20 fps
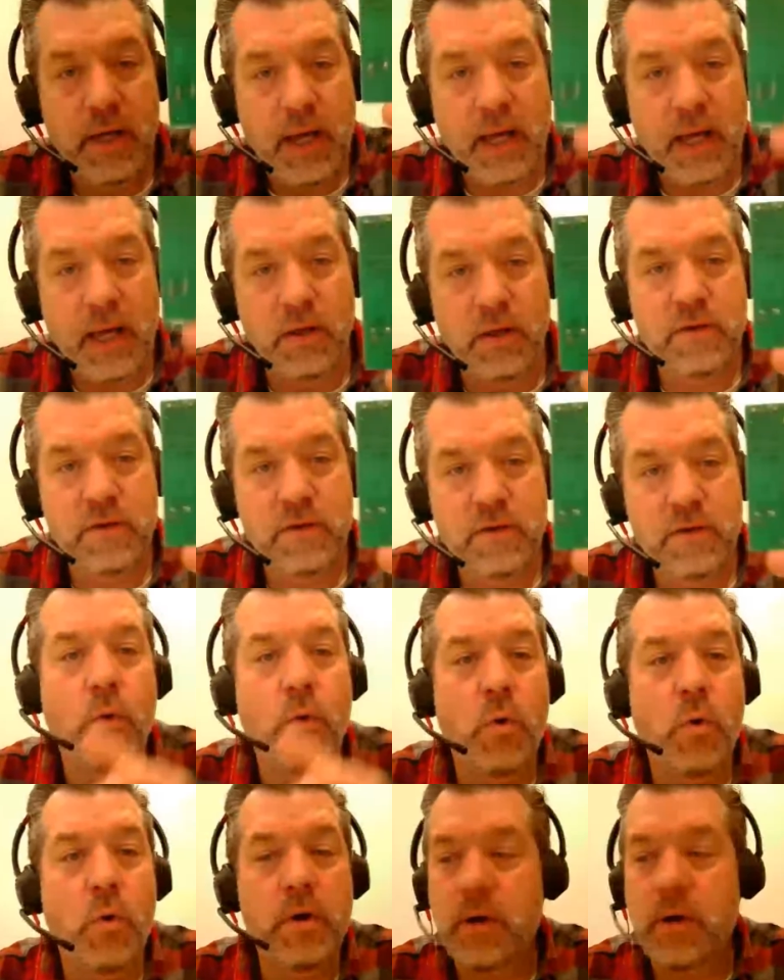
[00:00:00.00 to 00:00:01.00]
and look
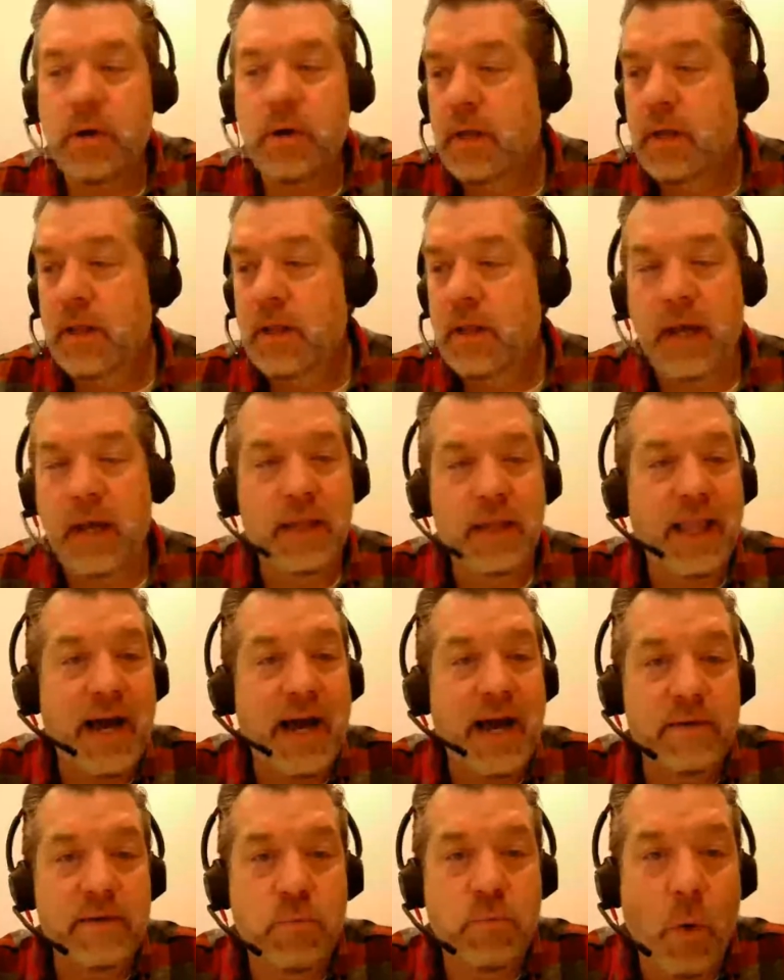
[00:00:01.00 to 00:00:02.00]
for a
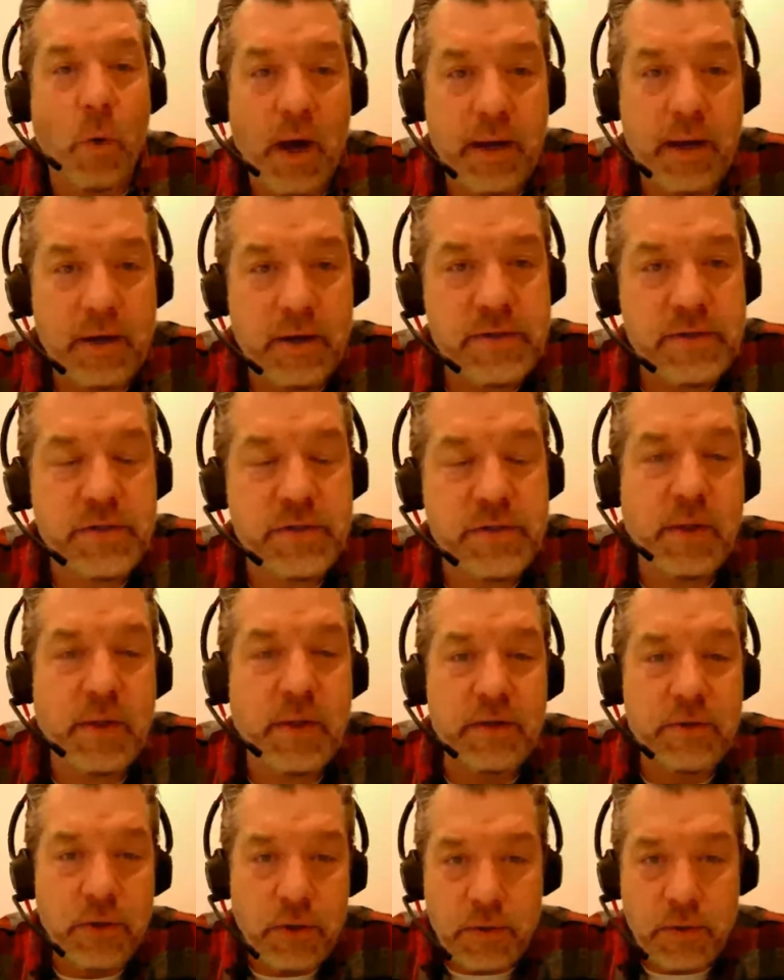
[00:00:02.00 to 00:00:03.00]
live wire so
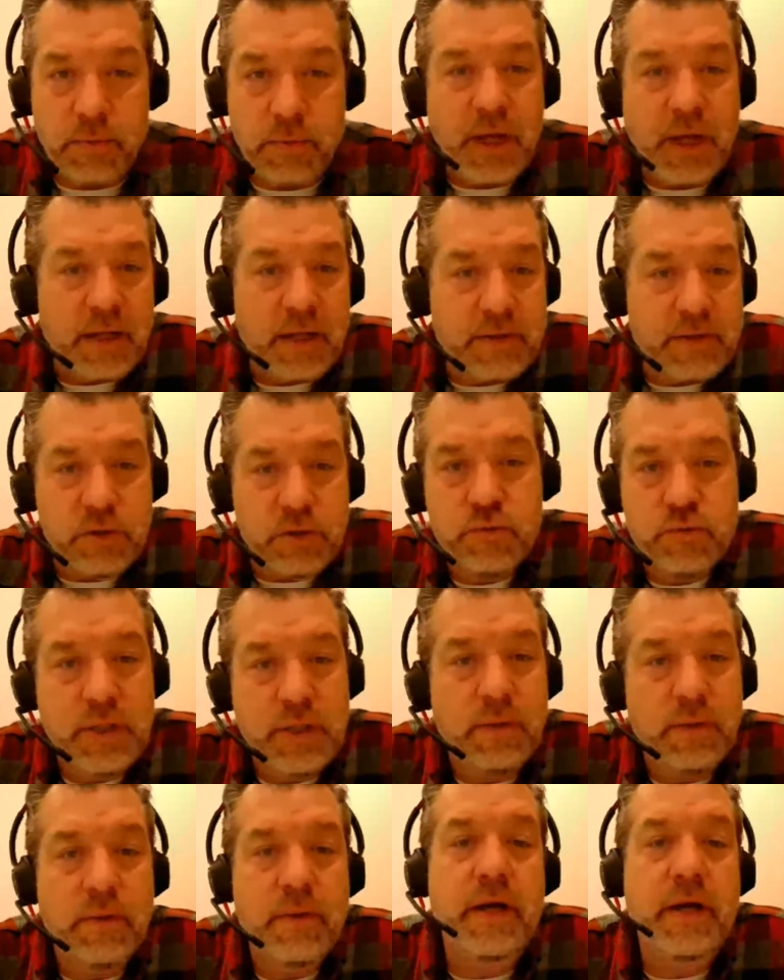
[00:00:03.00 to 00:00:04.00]
they knew not to
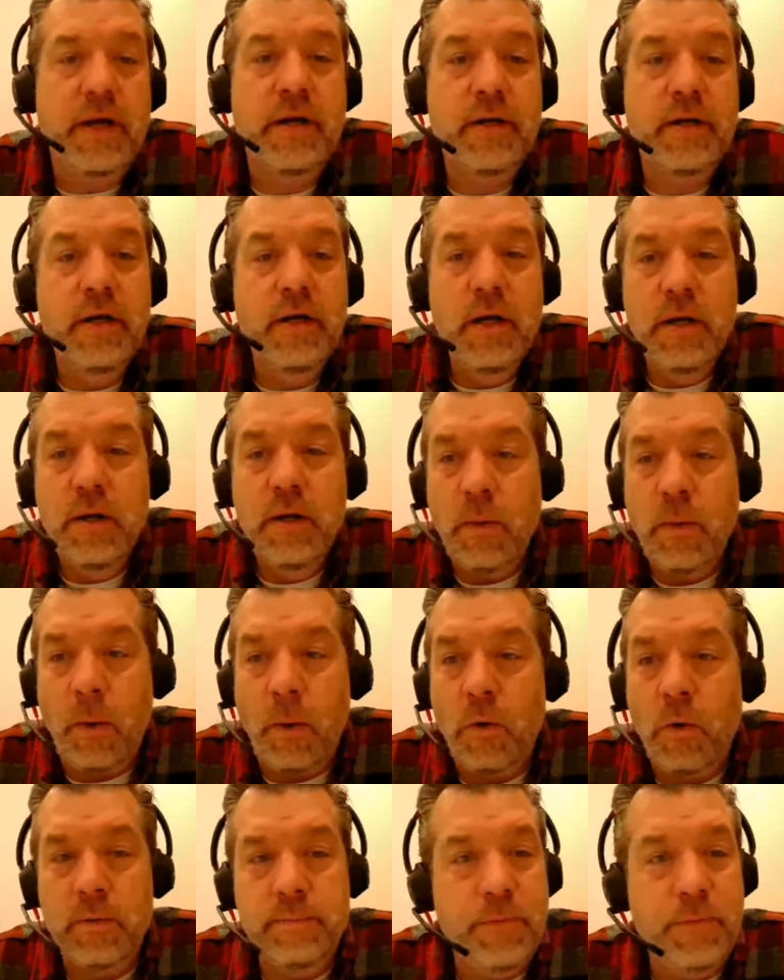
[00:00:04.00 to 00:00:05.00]
drill there
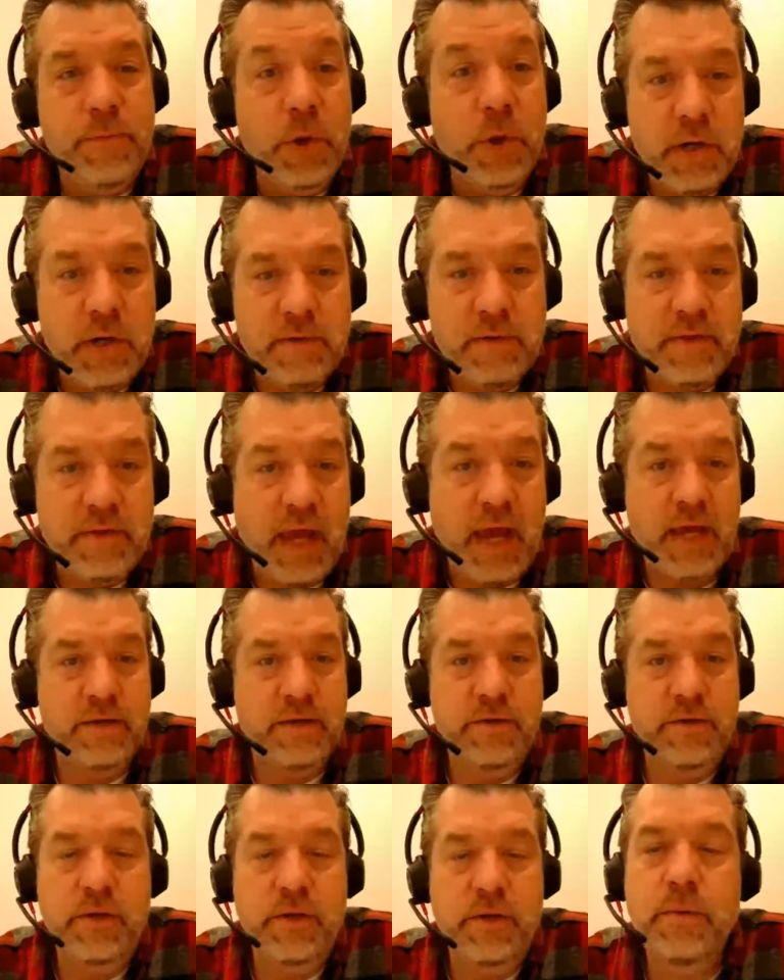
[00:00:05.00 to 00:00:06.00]
or do whatever they had
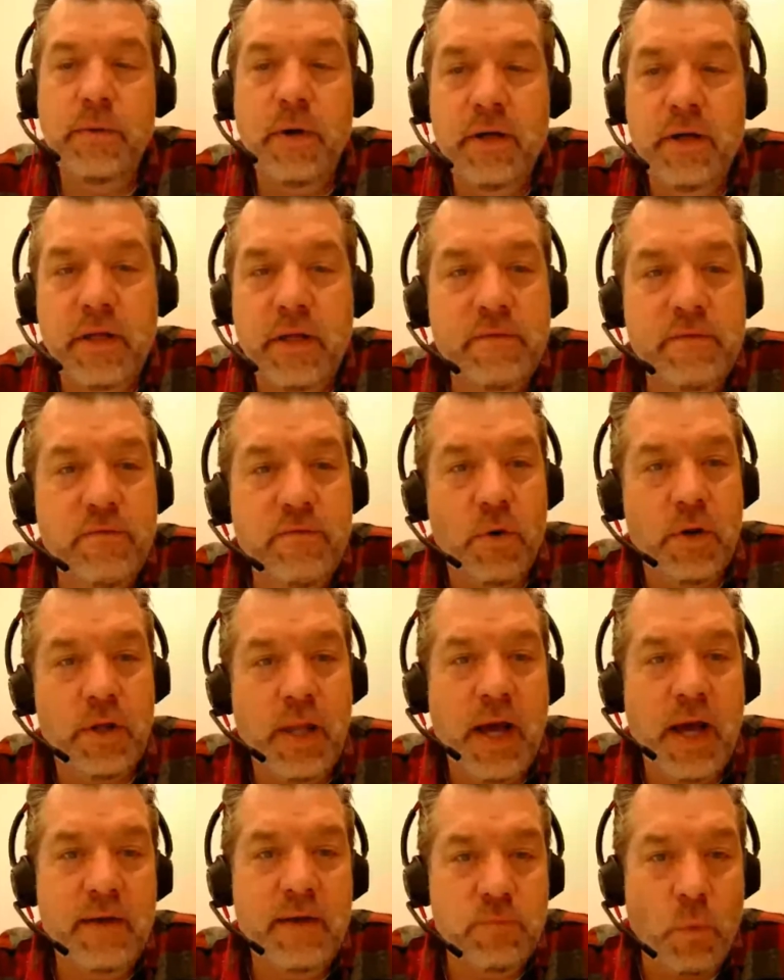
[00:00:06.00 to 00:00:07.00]
to do hunting for a
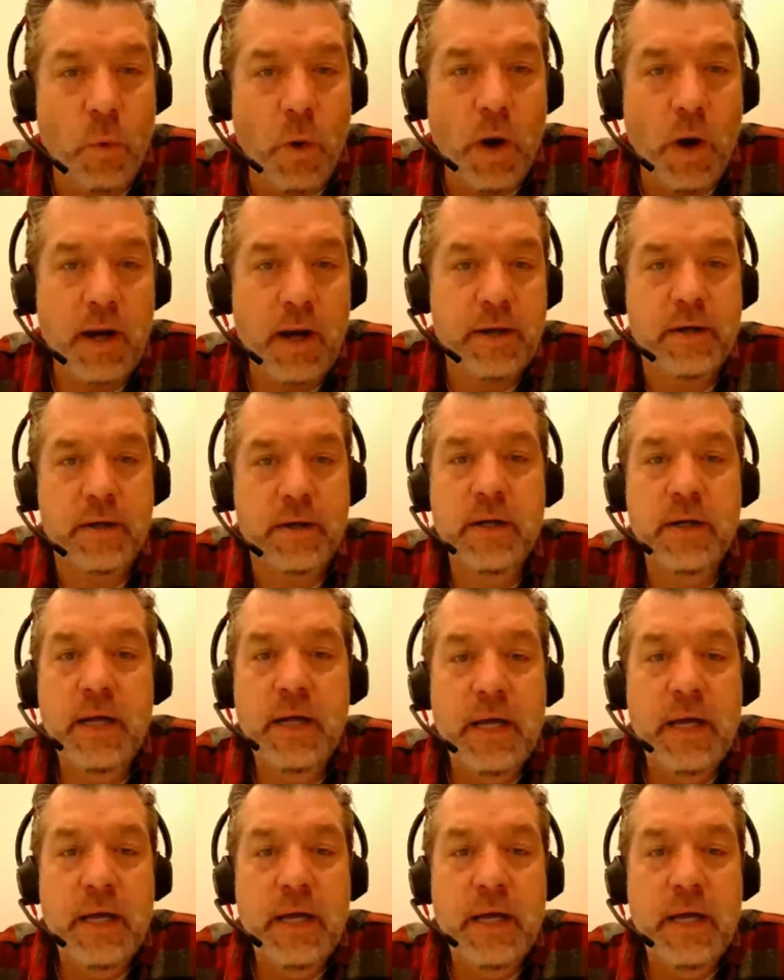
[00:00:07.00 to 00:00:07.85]
live wire.